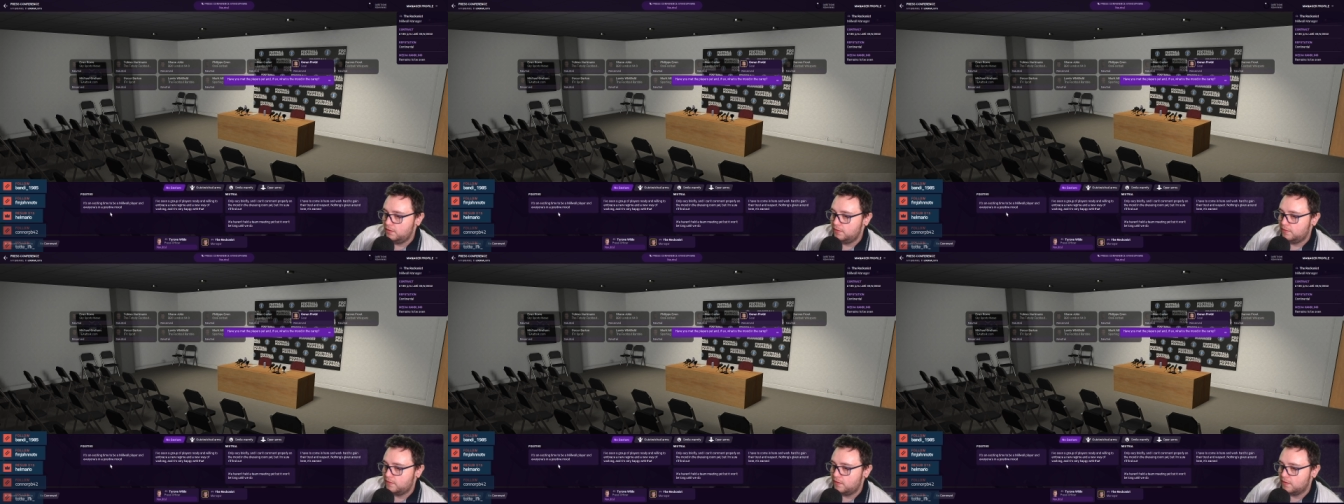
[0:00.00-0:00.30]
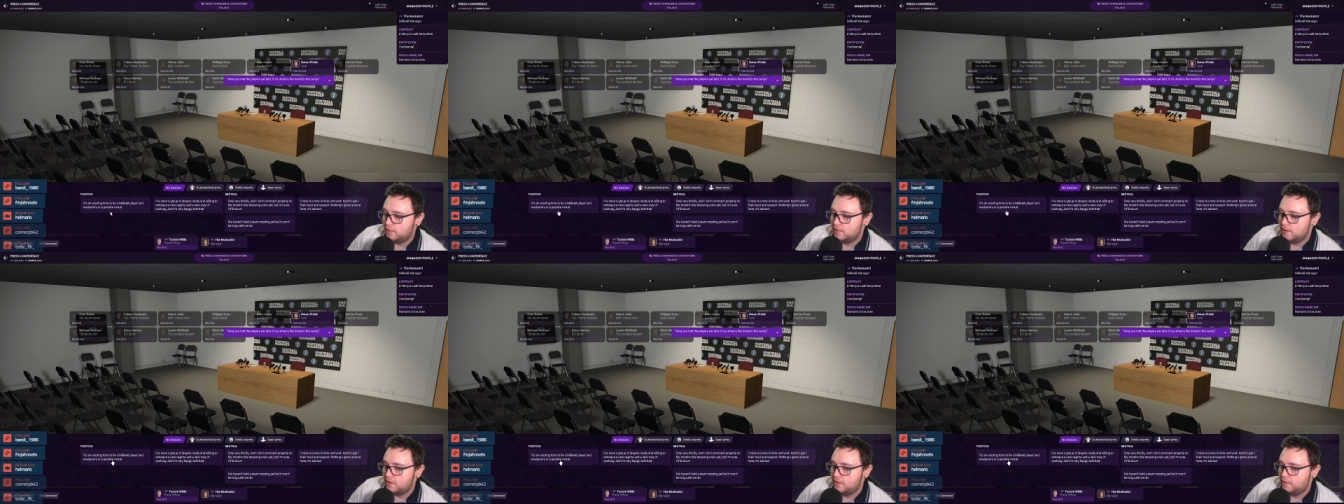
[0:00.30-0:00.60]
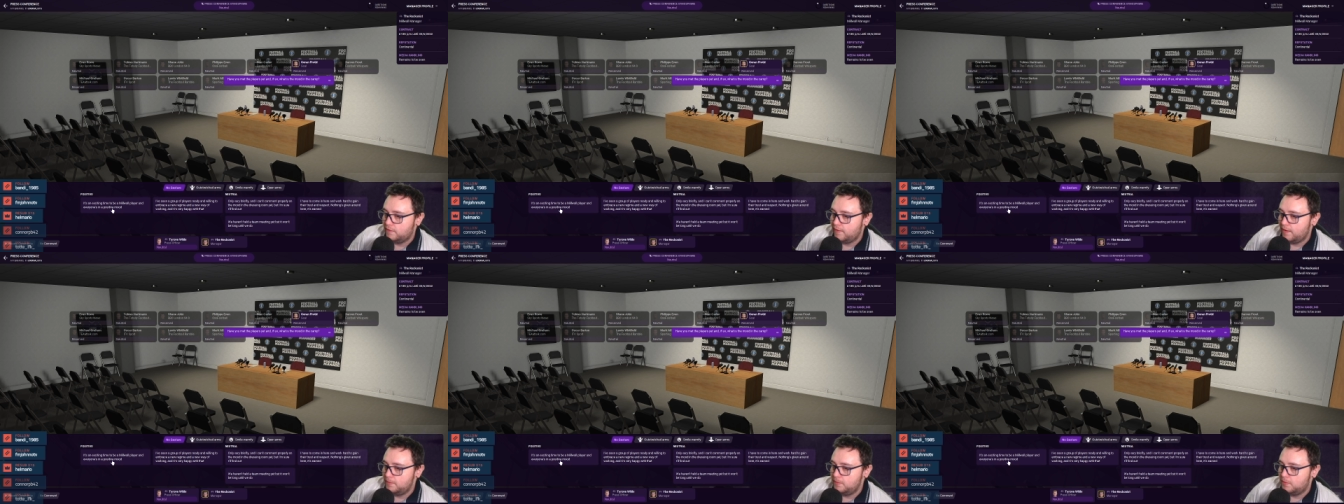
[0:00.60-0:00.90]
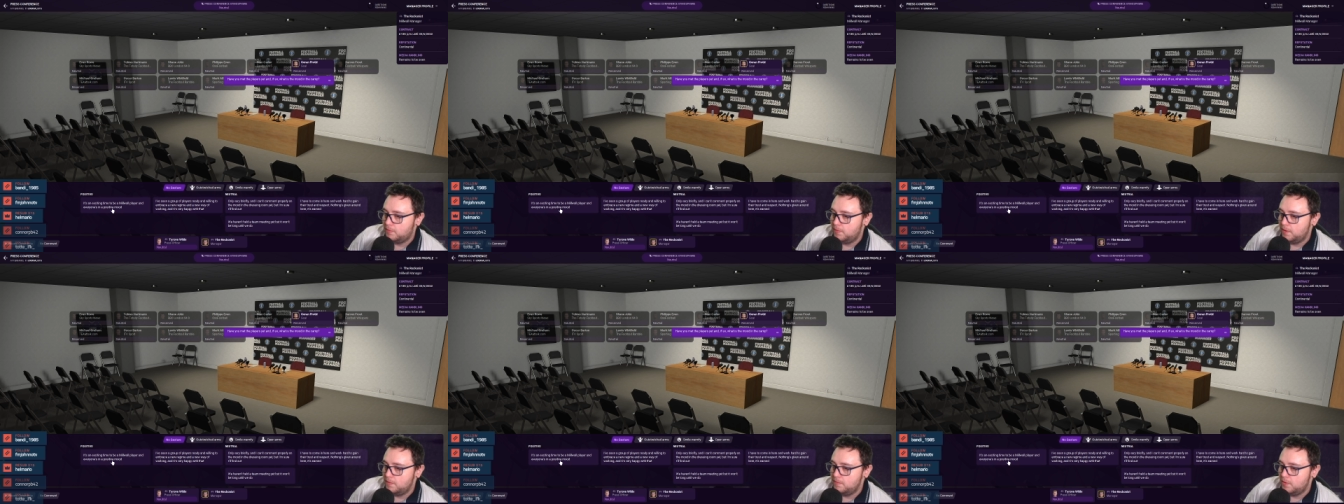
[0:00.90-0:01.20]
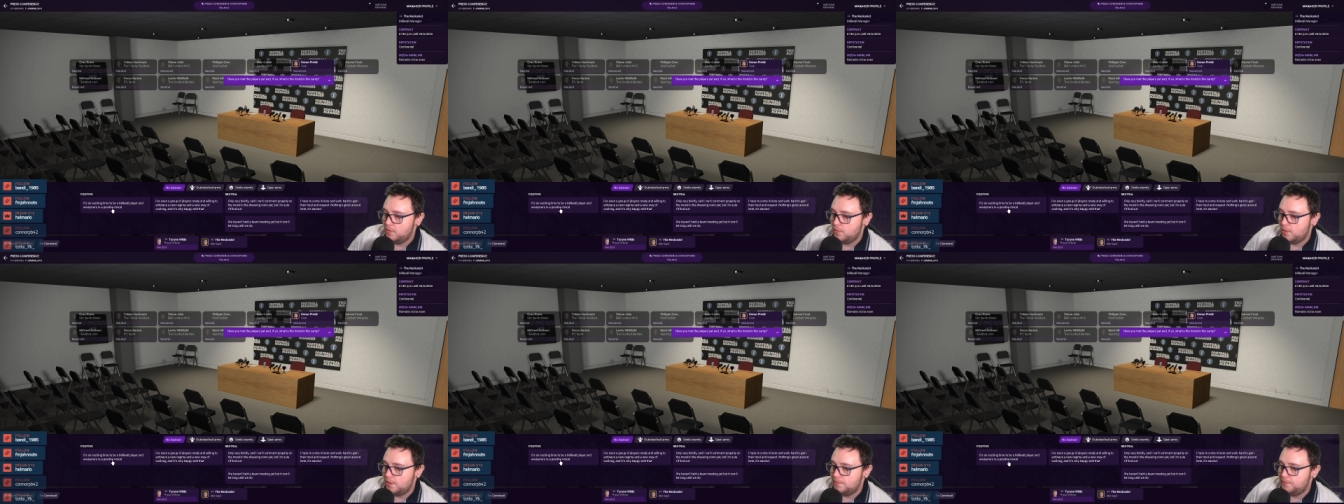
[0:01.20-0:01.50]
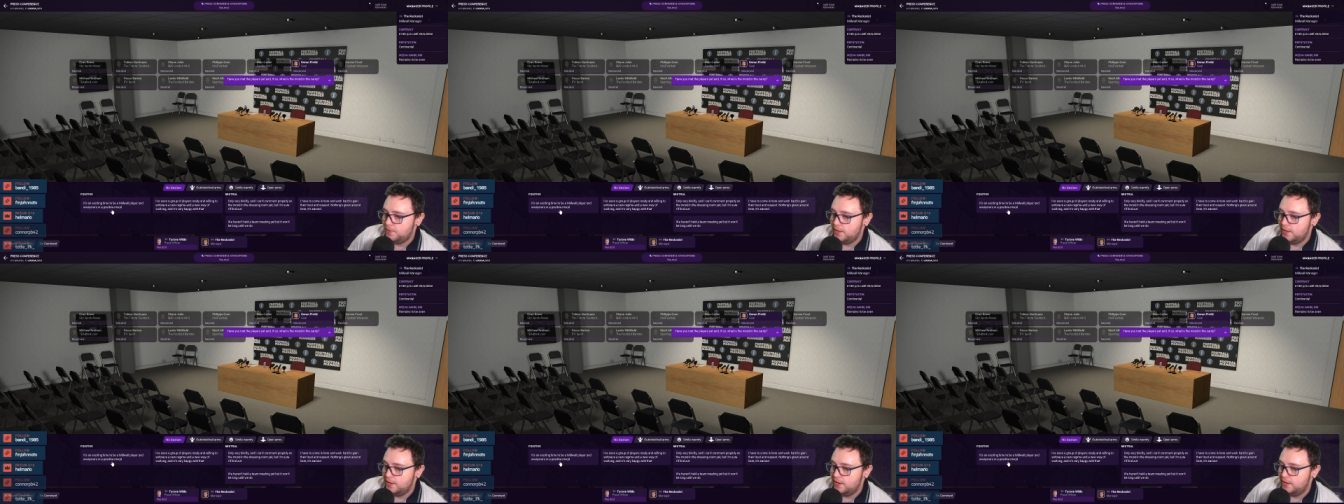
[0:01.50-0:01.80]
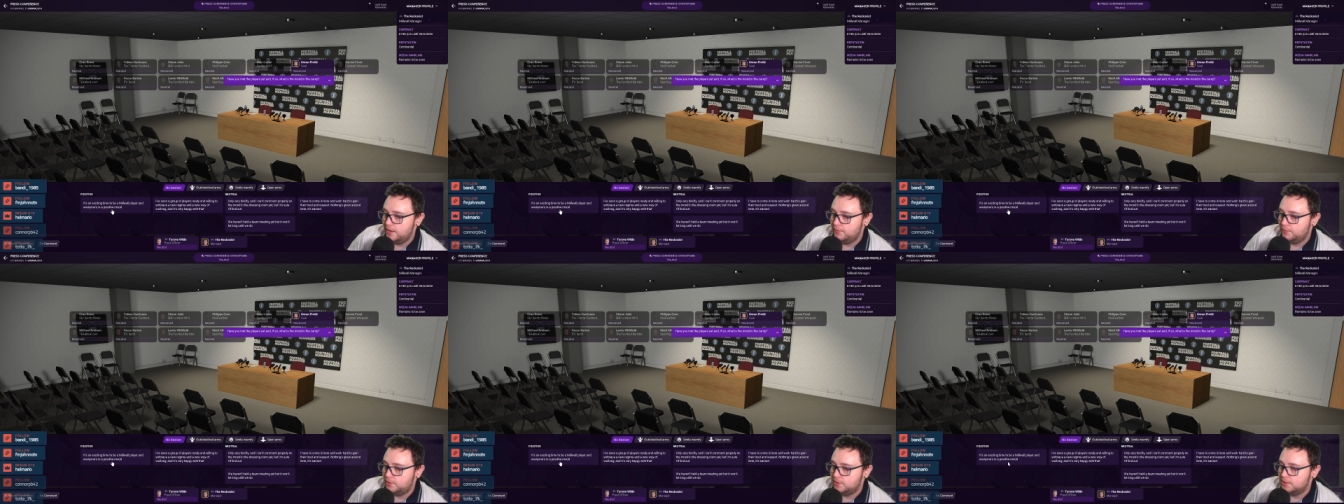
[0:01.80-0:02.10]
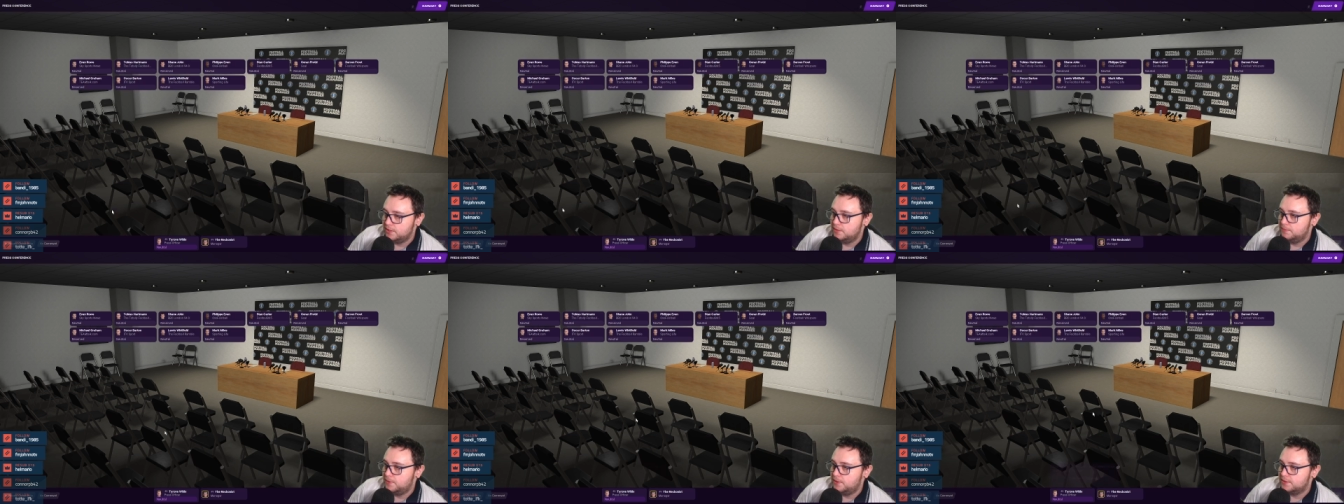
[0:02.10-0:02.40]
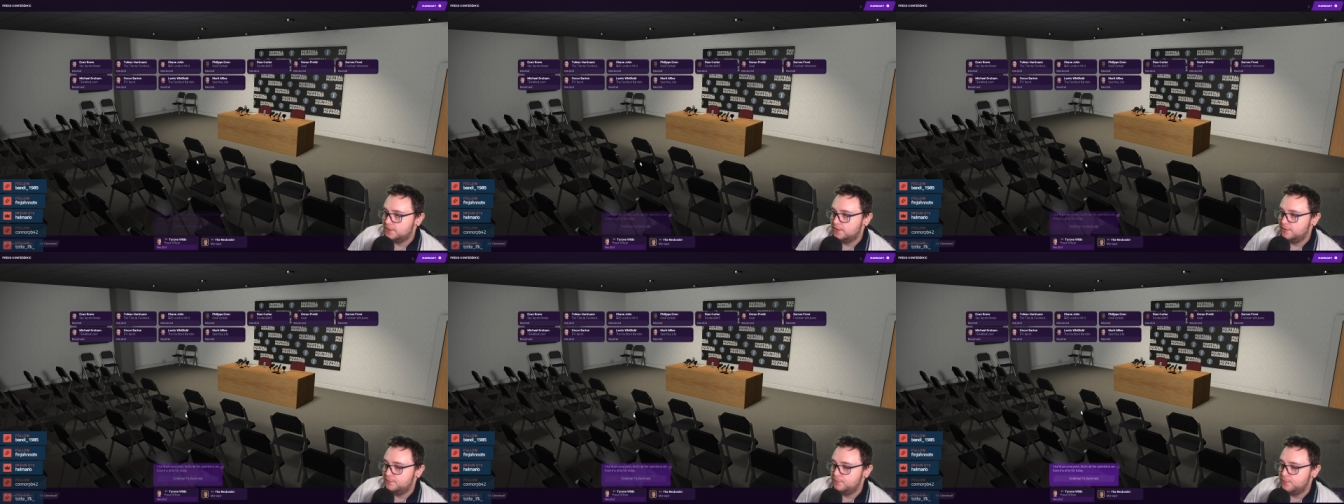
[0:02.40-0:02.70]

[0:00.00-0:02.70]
it's an exciting time to be a Millwall player and everyone's in a positive